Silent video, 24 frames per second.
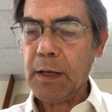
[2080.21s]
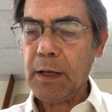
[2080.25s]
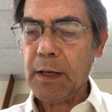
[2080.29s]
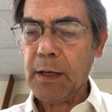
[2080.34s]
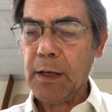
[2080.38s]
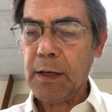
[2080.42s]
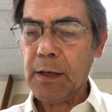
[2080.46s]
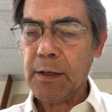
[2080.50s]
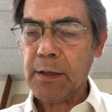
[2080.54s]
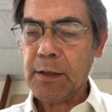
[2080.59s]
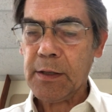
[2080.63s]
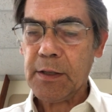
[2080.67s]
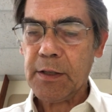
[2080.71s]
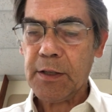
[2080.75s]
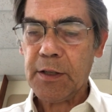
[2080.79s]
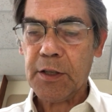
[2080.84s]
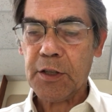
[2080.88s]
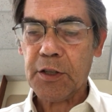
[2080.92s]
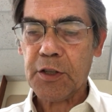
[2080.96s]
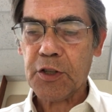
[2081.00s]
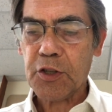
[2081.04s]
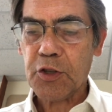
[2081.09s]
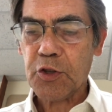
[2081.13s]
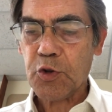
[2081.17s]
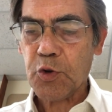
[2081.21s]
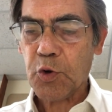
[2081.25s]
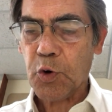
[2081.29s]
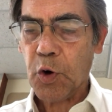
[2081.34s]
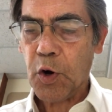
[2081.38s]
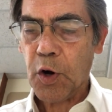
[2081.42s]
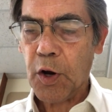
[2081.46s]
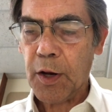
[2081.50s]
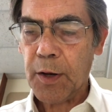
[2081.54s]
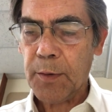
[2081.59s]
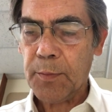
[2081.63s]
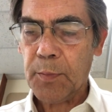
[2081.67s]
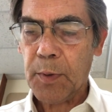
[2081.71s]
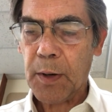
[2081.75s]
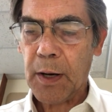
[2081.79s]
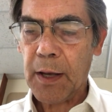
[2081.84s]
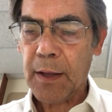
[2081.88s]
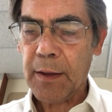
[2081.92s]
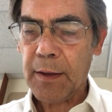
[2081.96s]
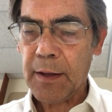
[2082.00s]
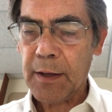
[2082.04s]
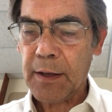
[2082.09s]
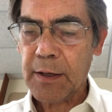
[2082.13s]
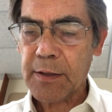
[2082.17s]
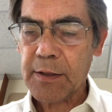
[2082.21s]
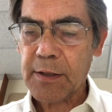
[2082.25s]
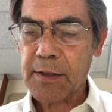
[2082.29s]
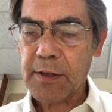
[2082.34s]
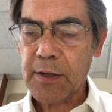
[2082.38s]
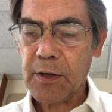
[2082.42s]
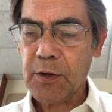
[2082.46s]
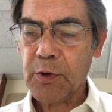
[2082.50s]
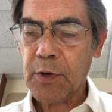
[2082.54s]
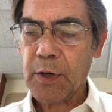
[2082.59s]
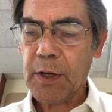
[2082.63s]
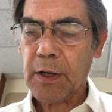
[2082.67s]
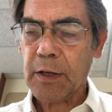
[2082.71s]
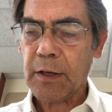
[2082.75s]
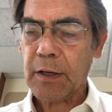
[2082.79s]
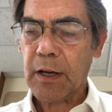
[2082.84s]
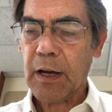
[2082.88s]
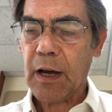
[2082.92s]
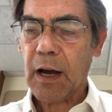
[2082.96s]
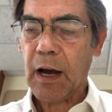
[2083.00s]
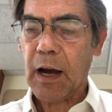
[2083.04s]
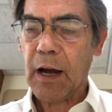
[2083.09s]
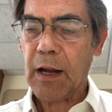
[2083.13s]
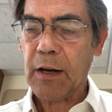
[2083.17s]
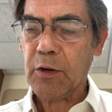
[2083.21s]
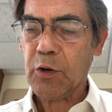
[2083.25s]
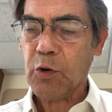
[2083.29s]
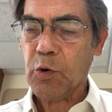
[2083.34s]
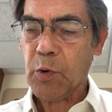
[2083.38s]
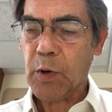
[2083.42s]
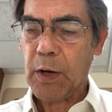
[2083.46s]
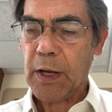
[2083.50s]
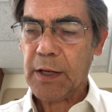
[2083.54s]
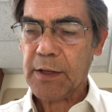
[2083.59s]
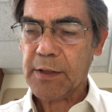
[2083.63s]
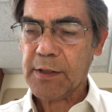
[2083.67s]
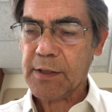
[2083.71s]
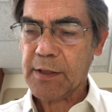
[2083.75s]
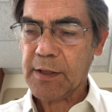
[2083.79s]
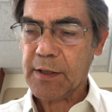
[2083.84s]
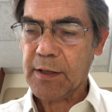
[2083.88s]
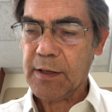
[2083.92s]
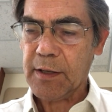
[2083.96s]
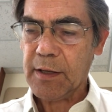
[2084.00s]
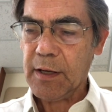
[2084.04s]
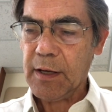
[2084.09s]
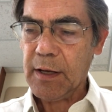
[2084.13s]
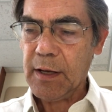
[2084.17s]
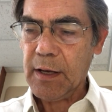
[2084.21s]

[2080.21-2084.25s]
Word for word: is destroyed by the Assyrian conquest,